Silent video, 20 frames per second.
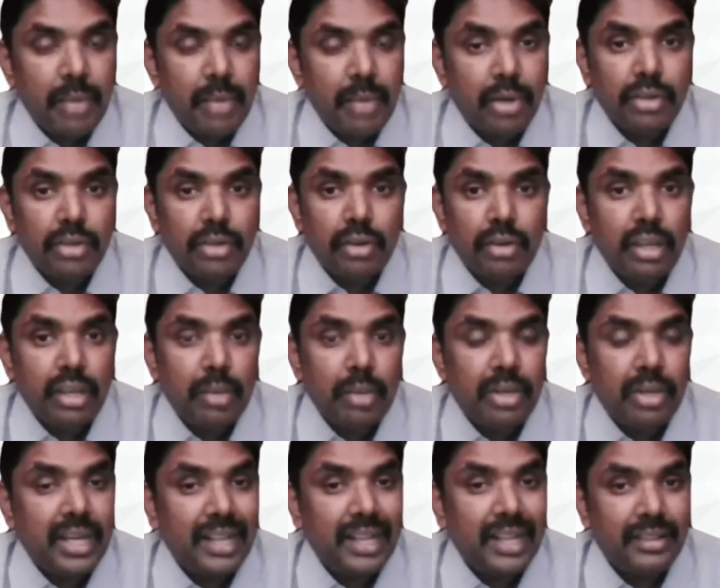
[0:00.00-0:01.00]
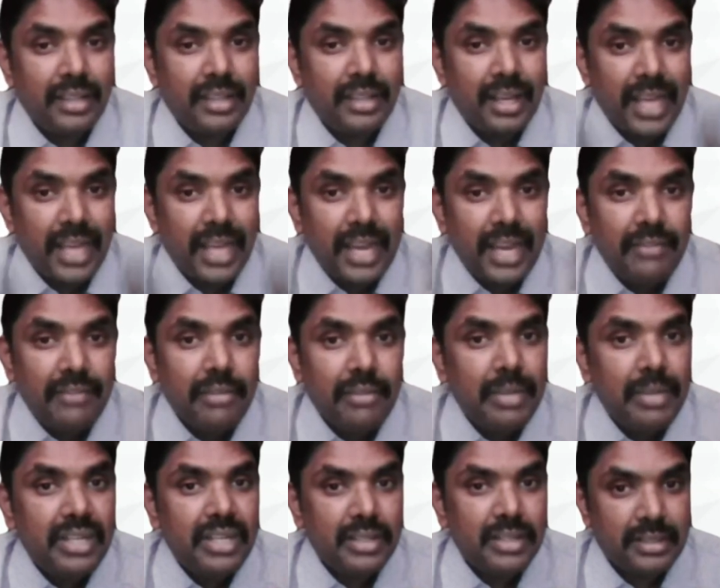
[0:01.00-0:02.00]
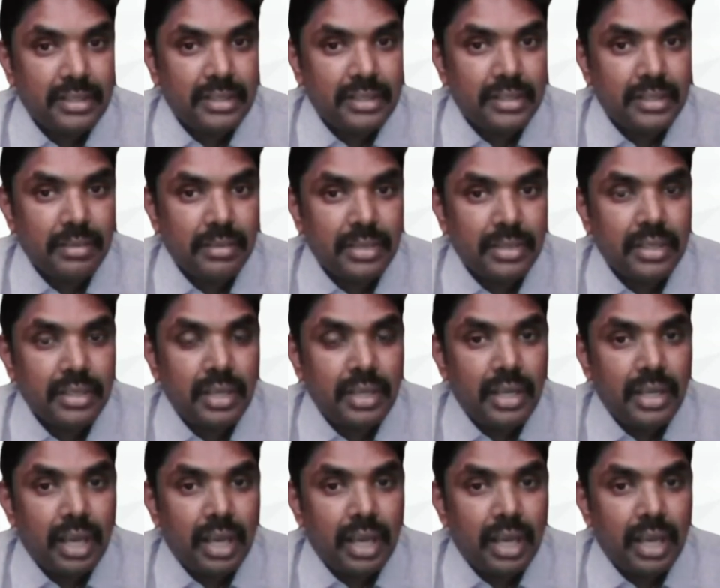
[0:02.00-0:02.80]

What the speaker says: I'm not talking about healthcare information systems.